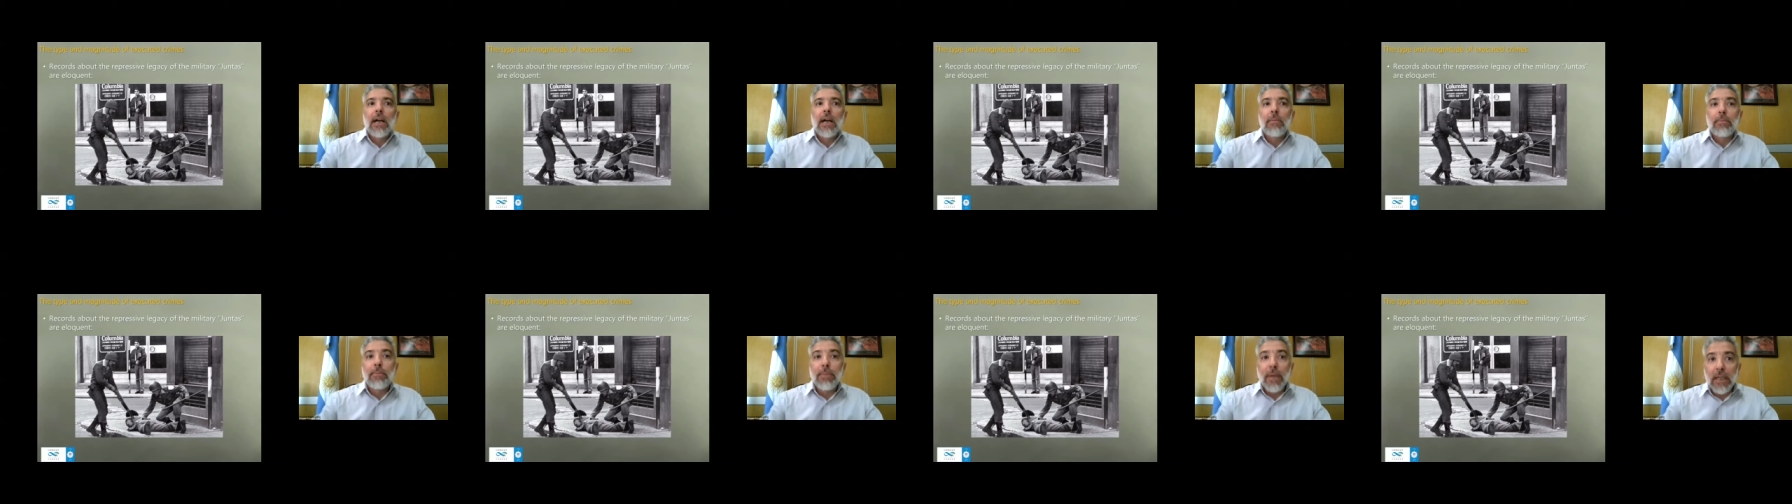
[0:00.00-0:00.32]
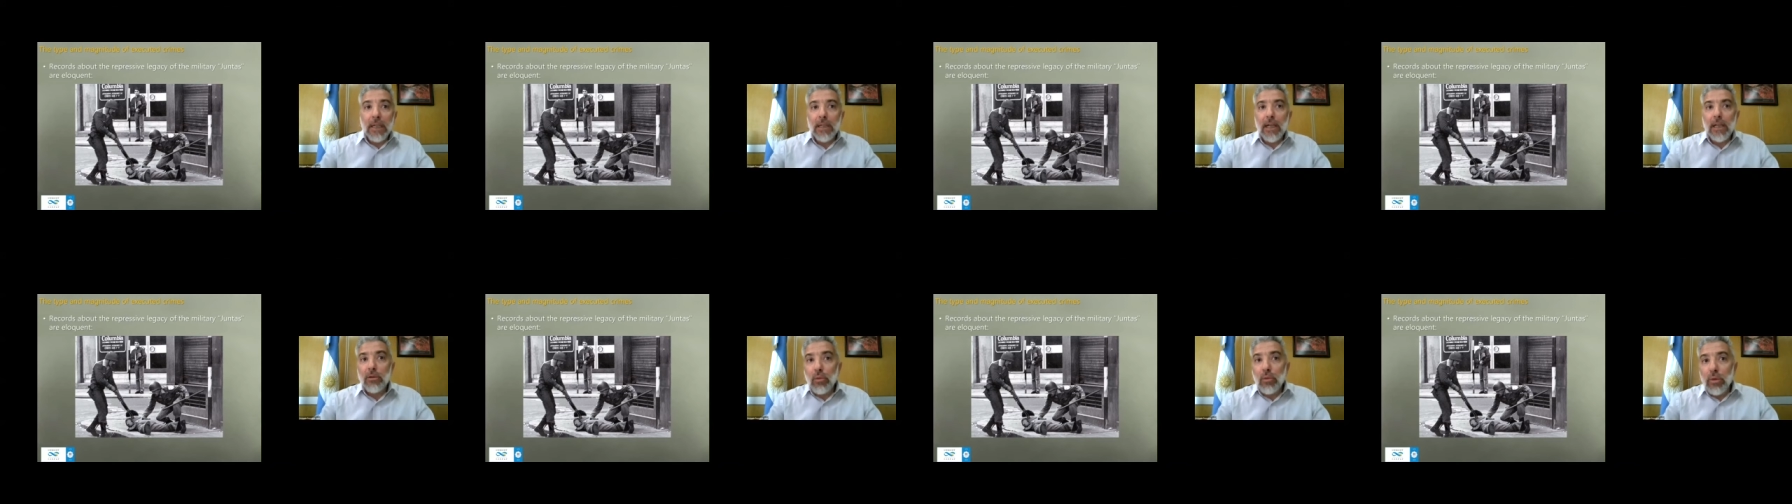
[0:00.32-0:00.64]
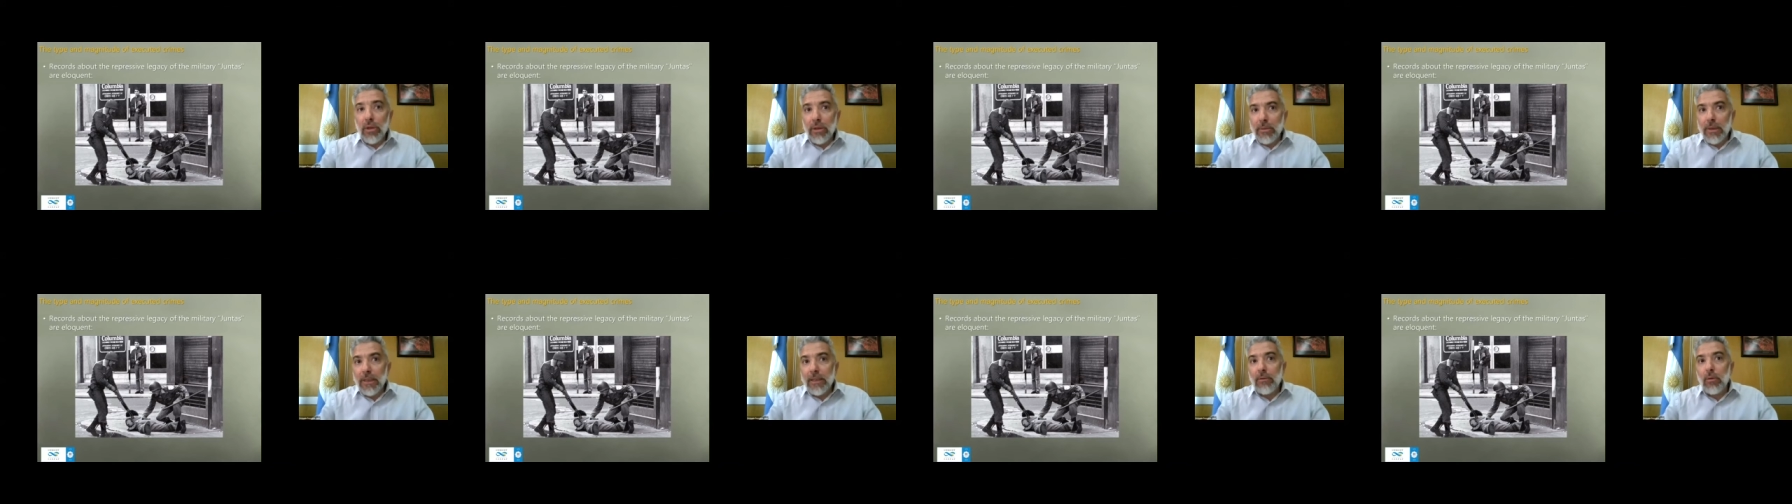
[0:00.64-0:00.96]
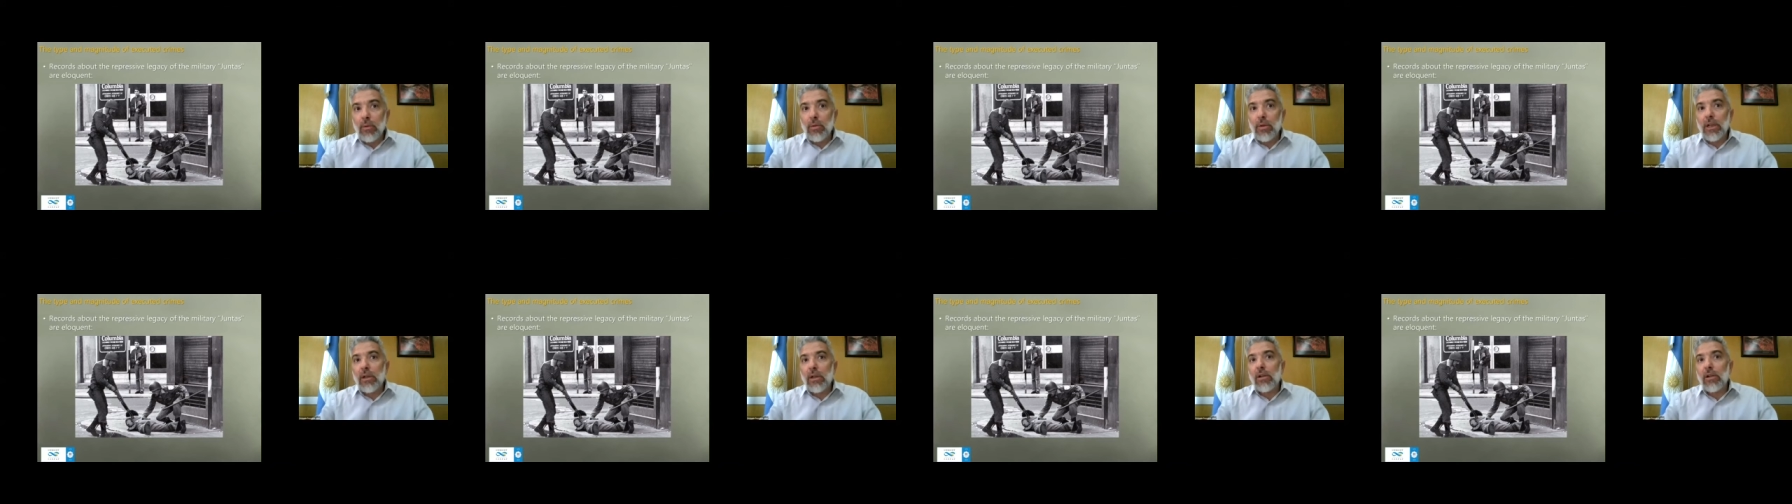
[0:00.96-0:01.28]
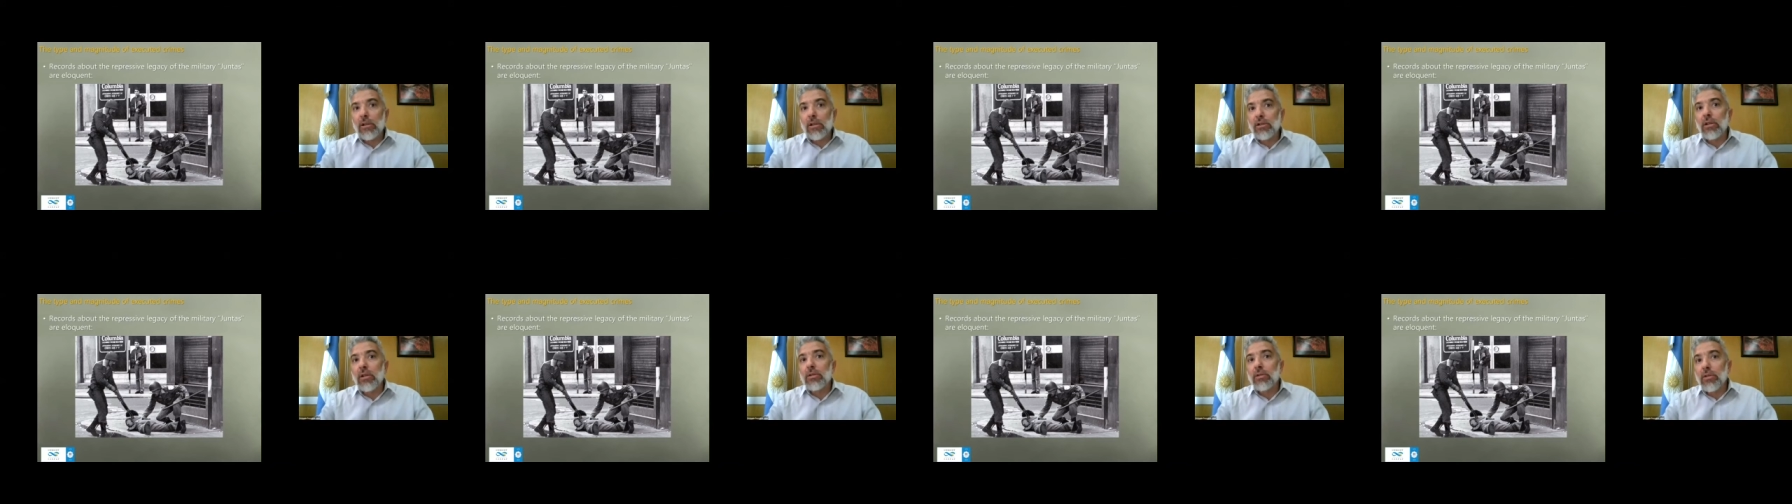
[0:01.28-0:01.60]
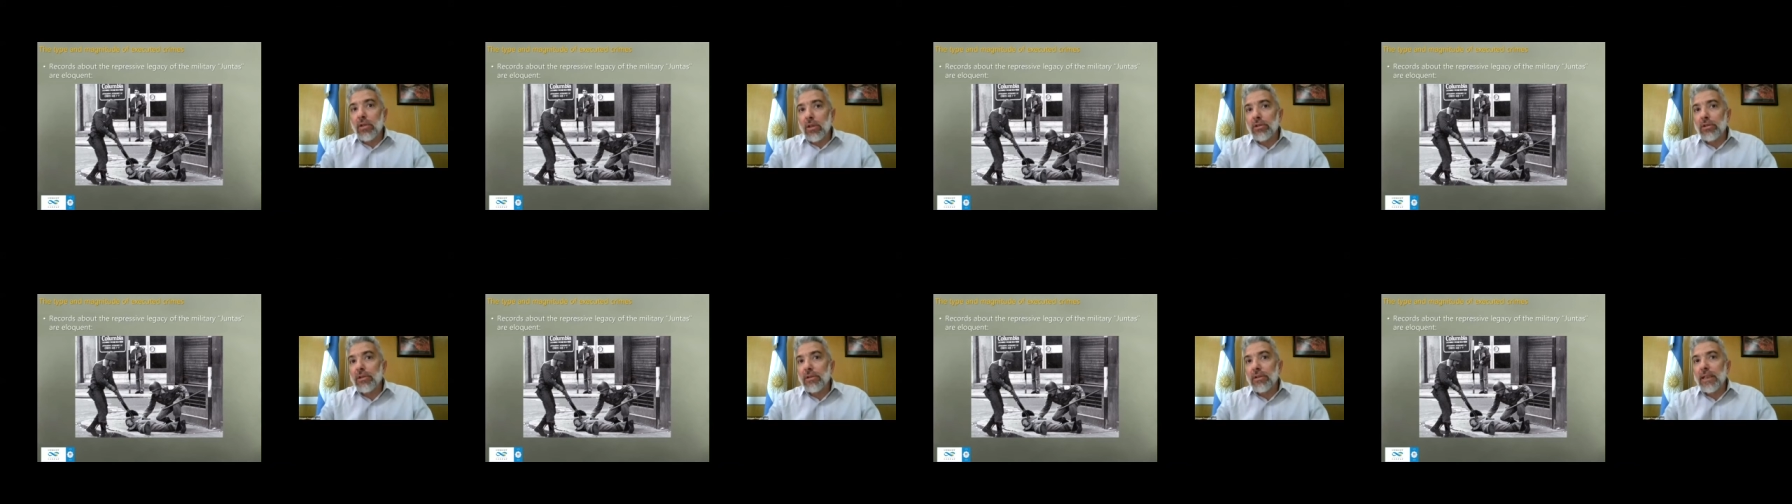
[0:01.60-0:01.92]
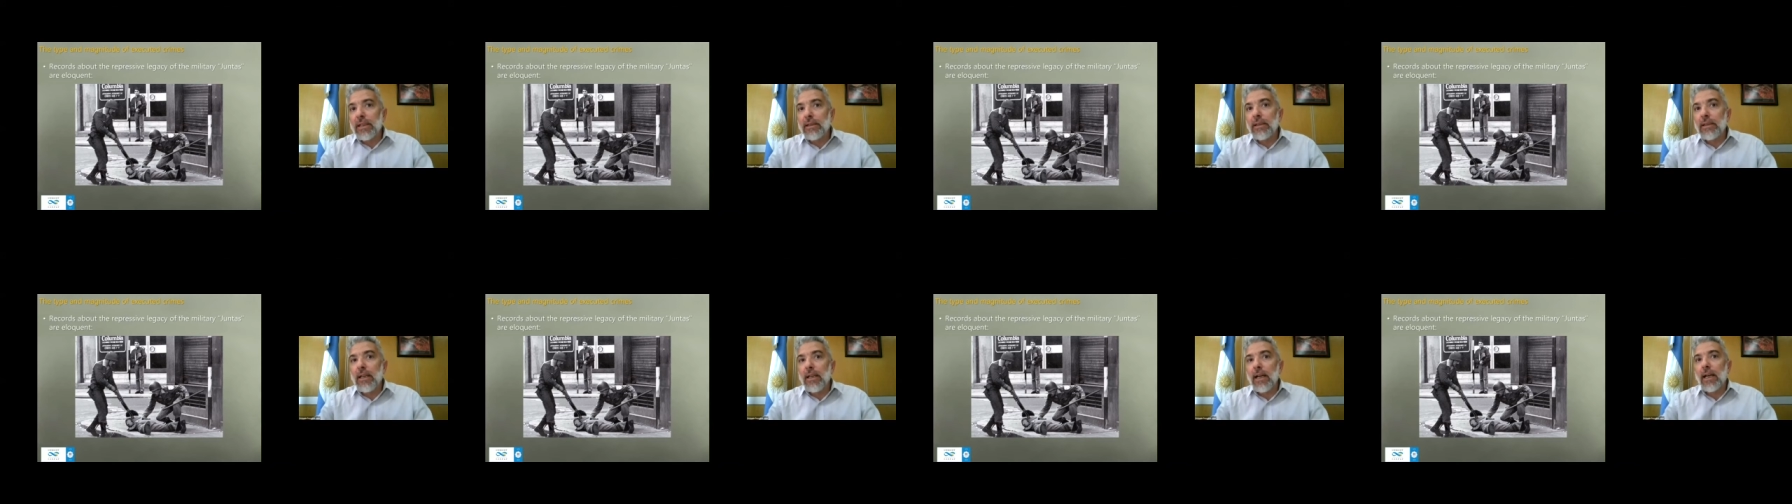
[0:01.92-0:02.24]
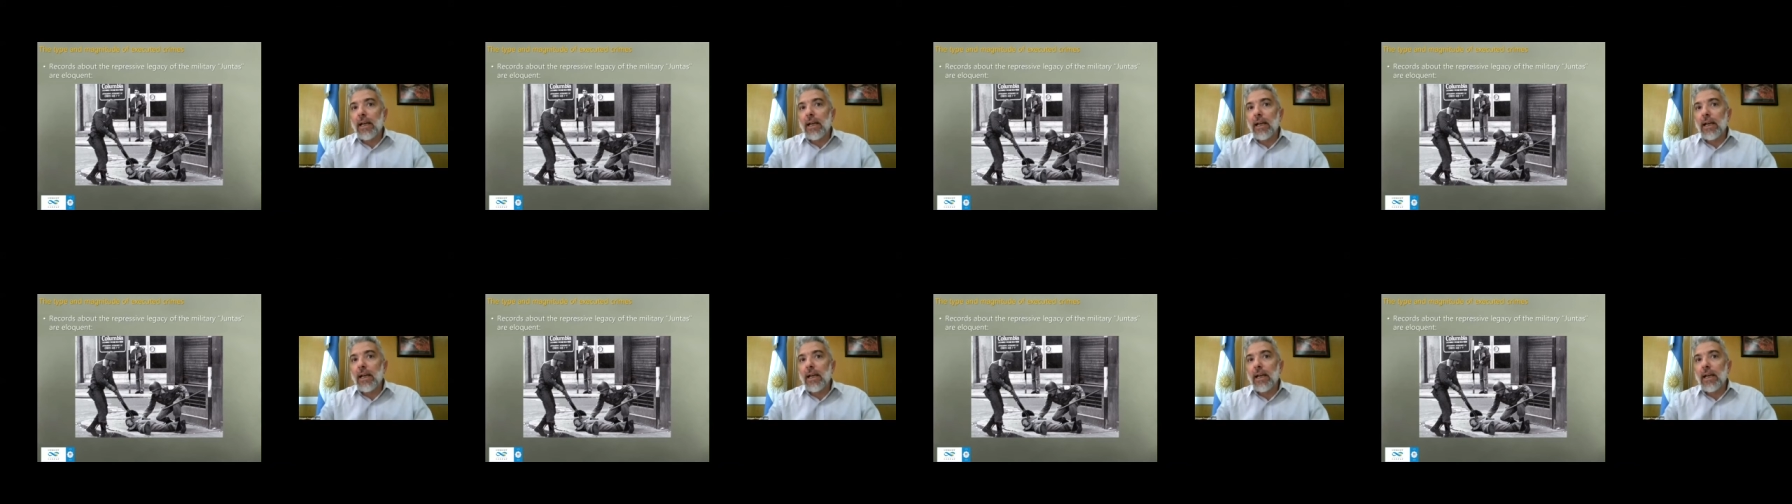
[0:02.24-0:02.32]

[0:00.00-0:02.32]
and pregnant women were also tortured